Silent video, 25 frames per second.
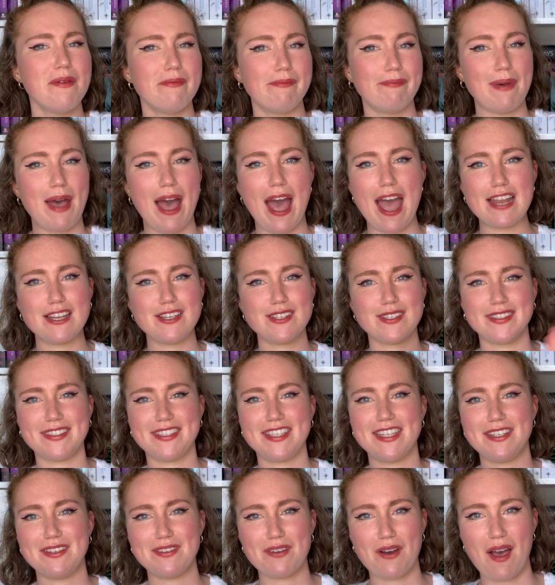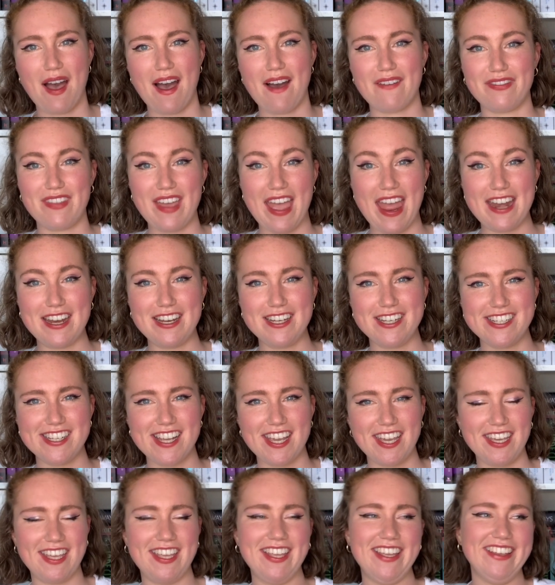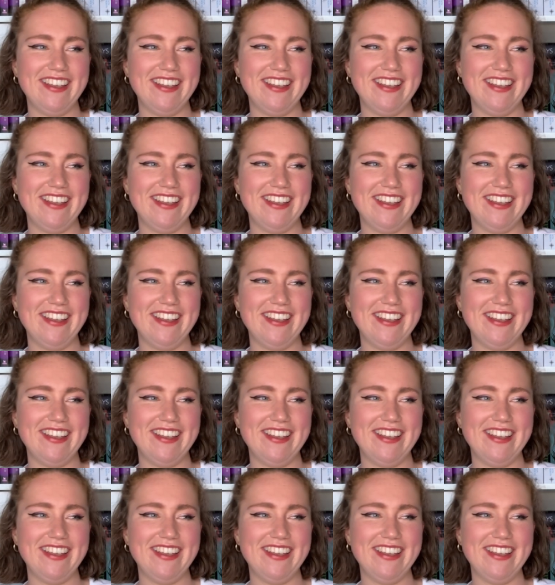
but I just did not have the energy.